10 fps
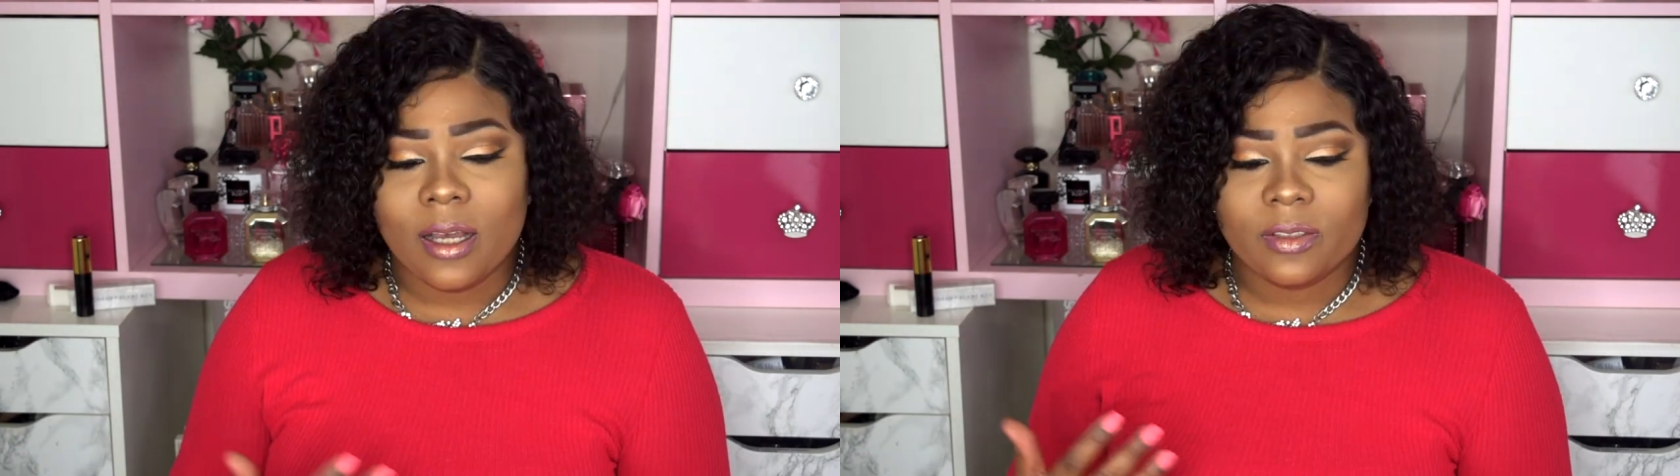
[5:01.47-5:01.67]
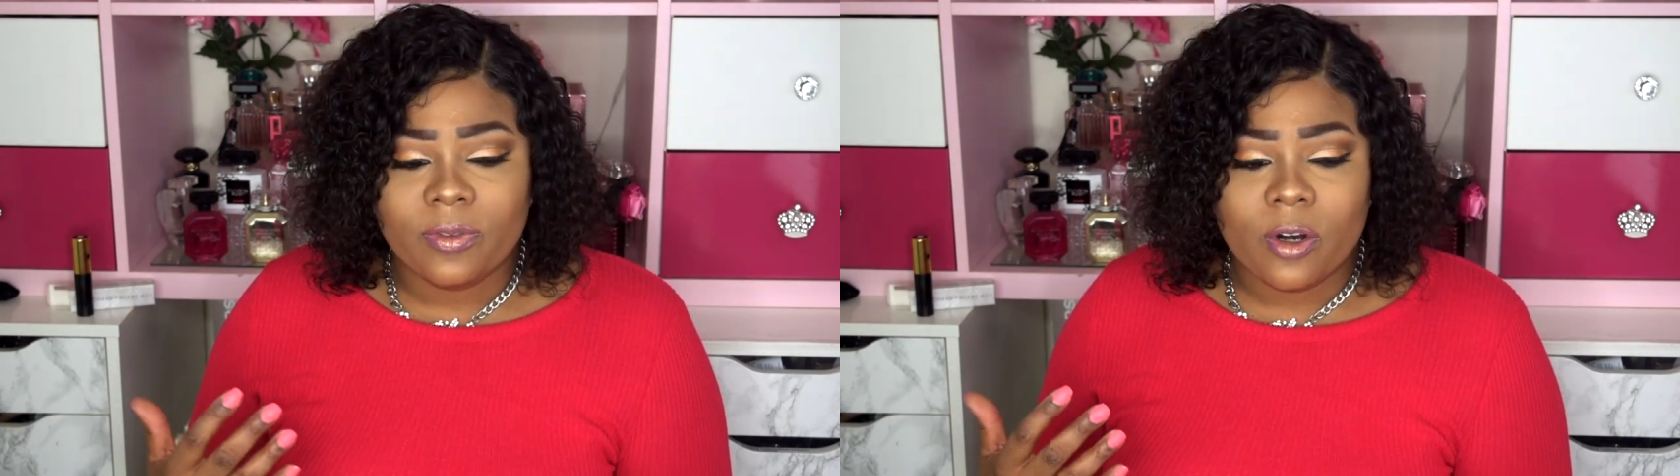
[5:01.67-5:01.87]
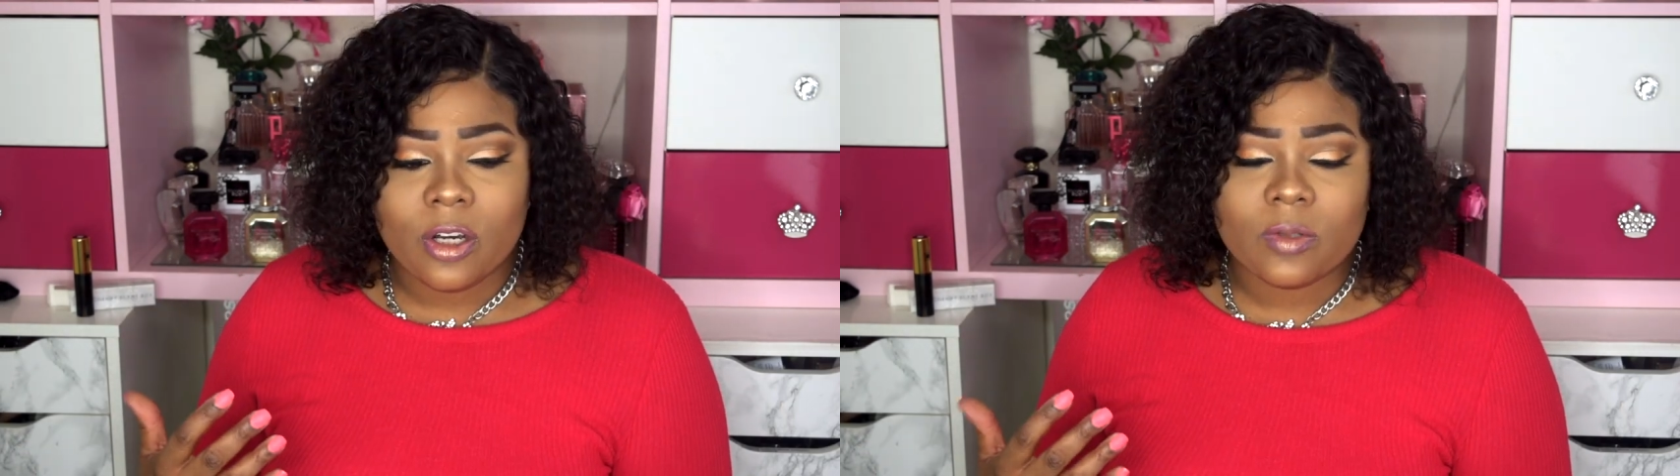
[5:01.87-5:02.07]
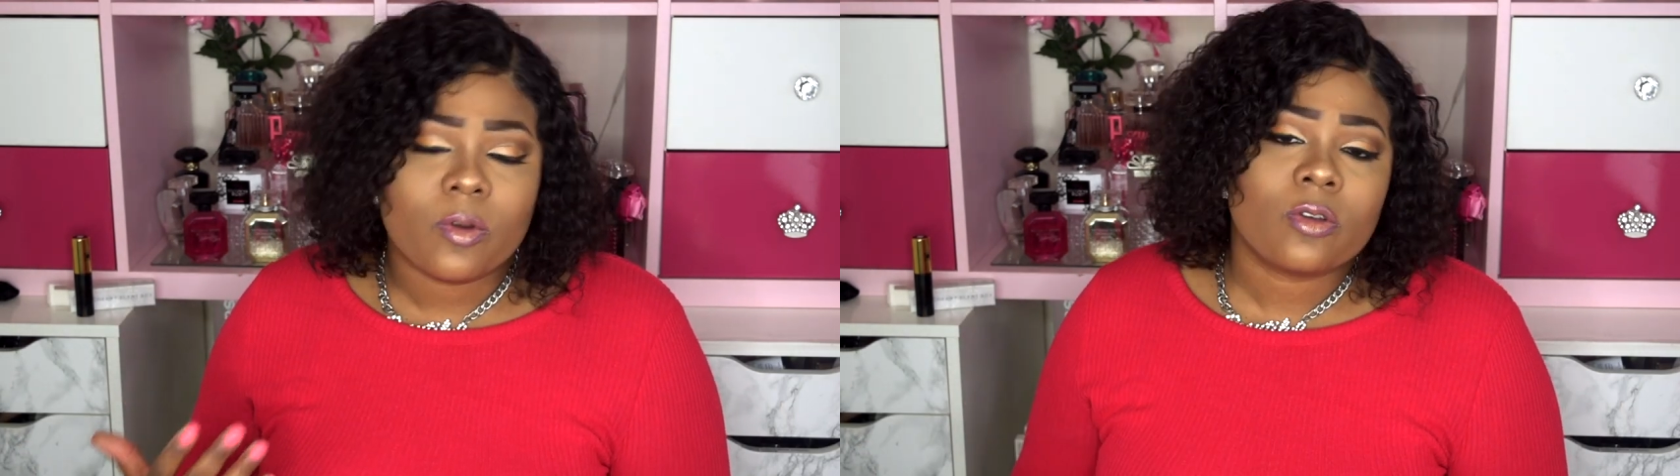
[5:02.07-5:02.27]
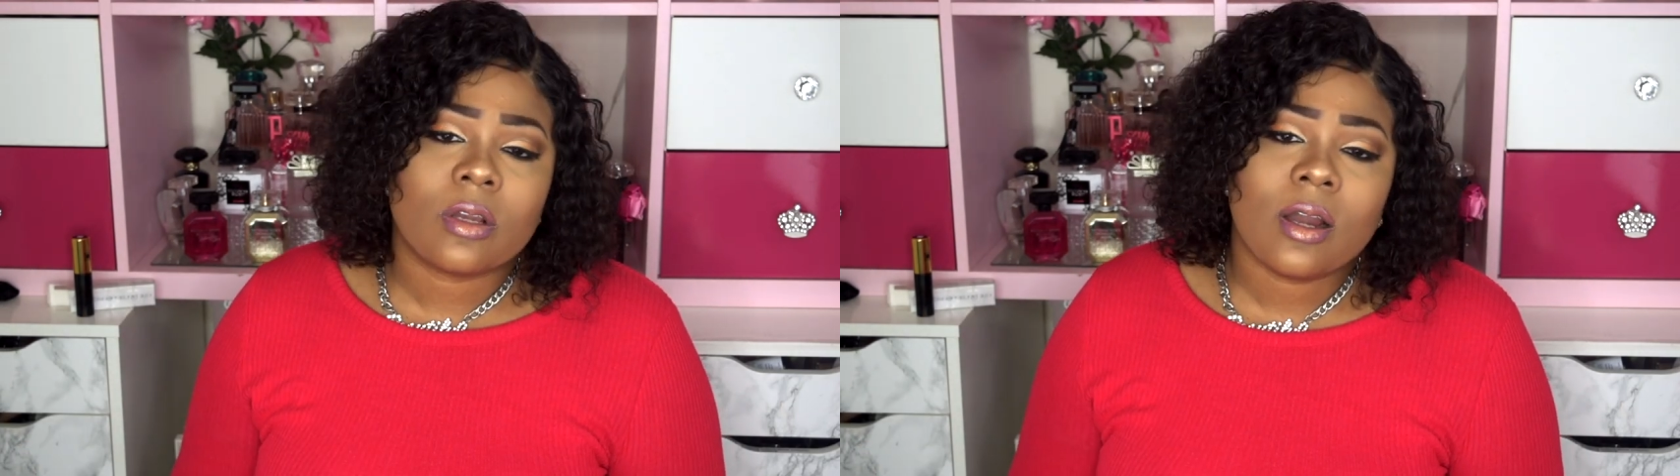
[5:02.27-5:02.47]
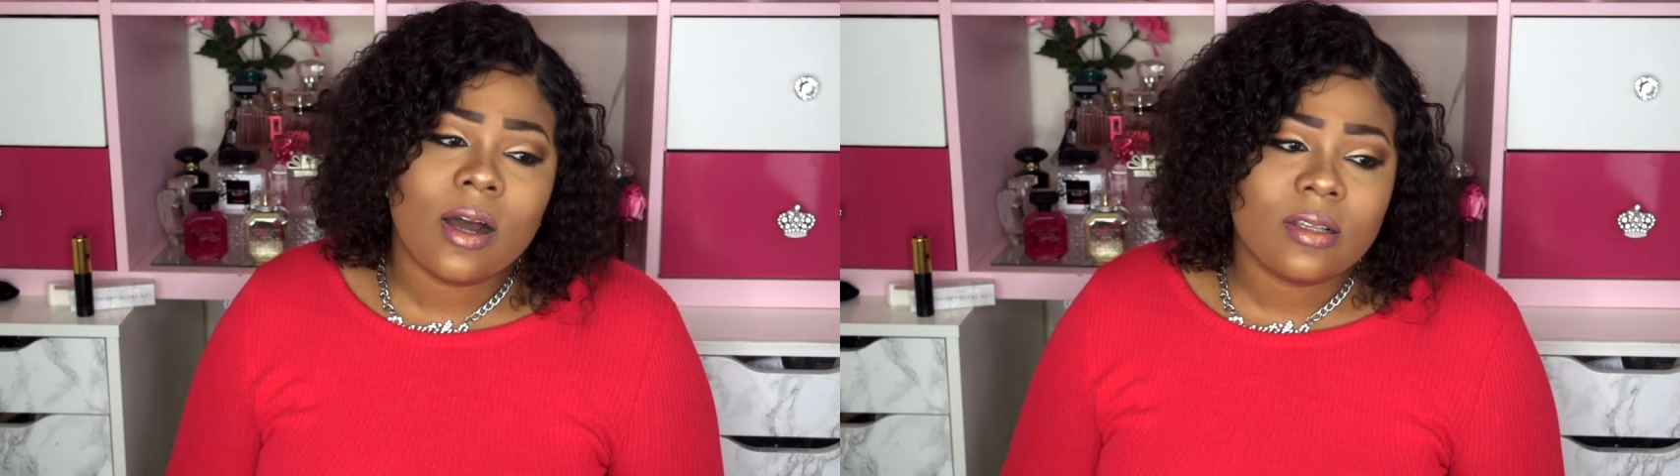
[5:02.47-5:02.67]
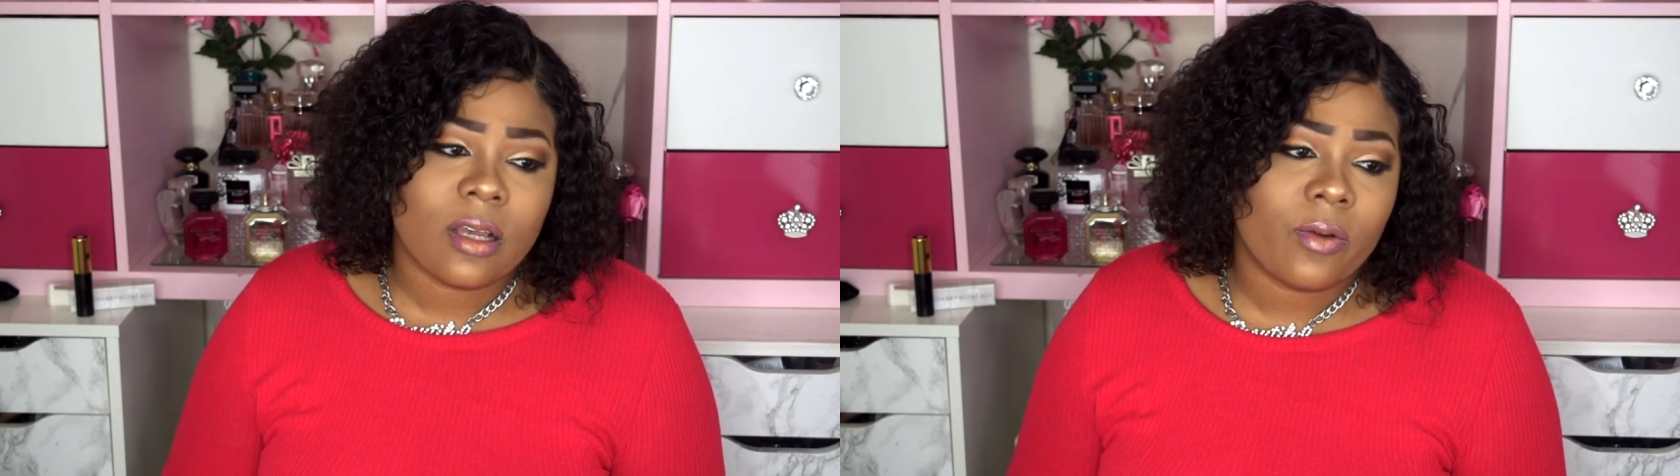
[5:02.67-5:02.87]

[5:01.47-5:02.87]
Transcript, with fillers: As far as pros and cons,